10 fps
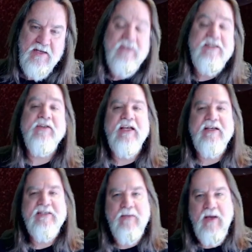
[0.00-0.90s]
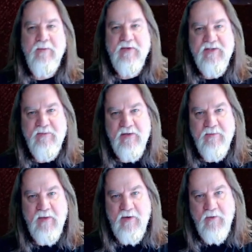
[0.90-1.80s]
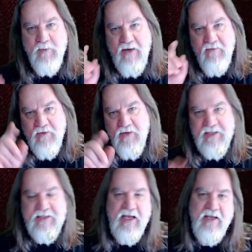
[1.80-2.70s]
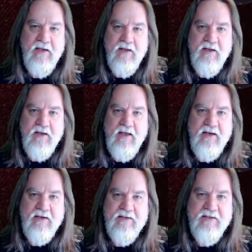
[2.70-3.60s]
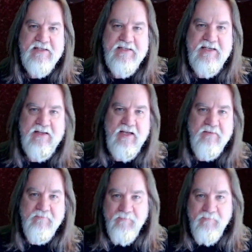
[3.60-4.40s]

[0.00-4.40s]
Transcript: Till the next time, I'm Mr. BeetleBum. I hope you're having a great day. And until I see you then,